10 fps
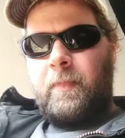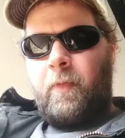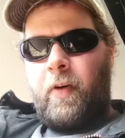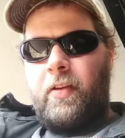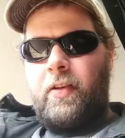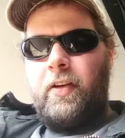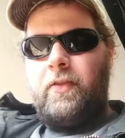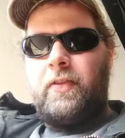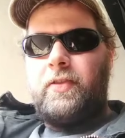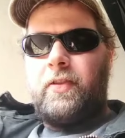Whether you
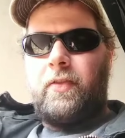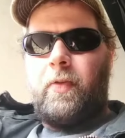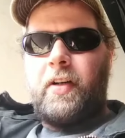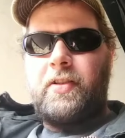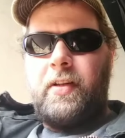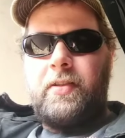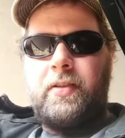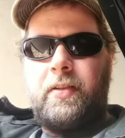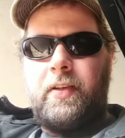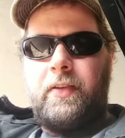use it just to wash
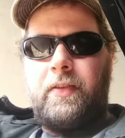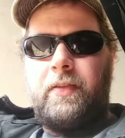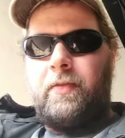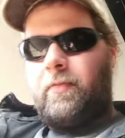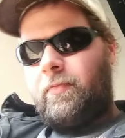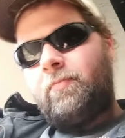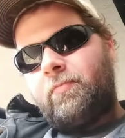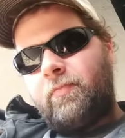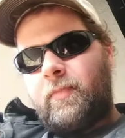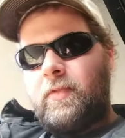dishes,
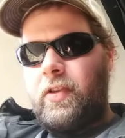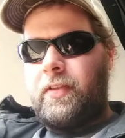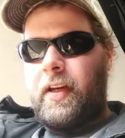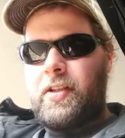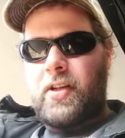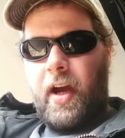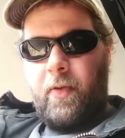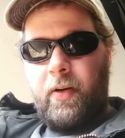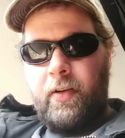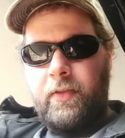just take
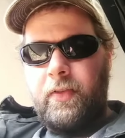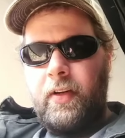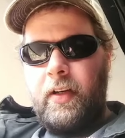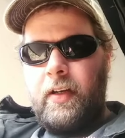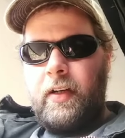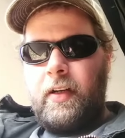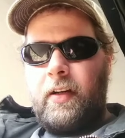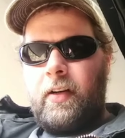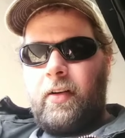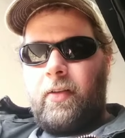showers,
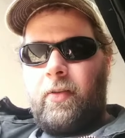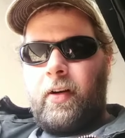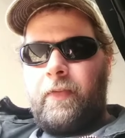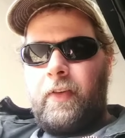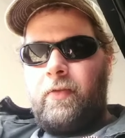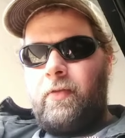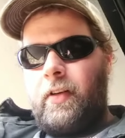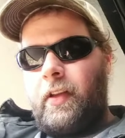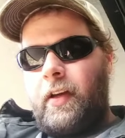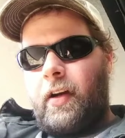or if you
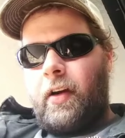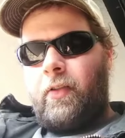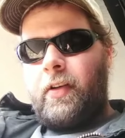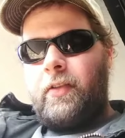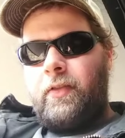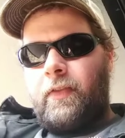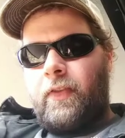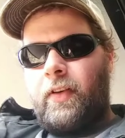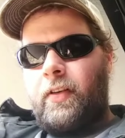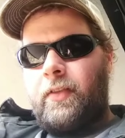really are going to use it
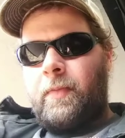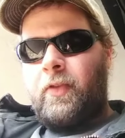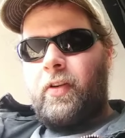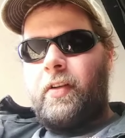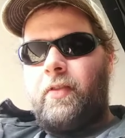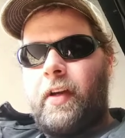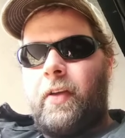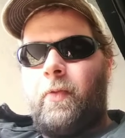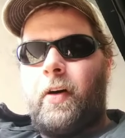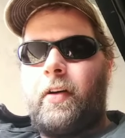for some sort of
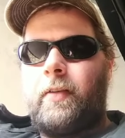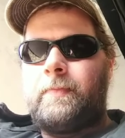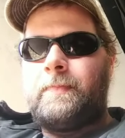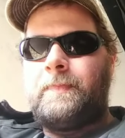drinking water,